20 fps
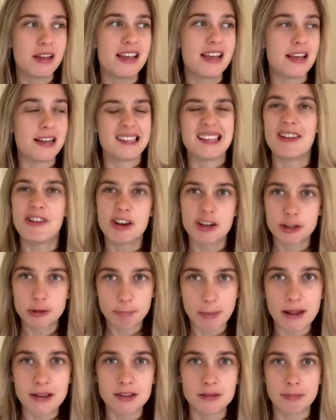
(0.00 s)
is how I
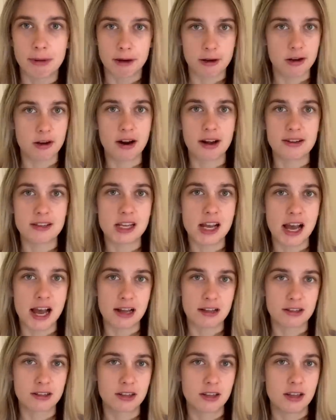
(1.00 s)
expected Man United to
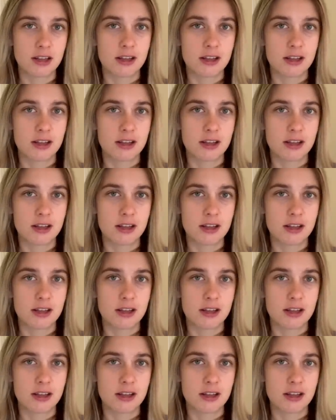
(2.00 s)
act.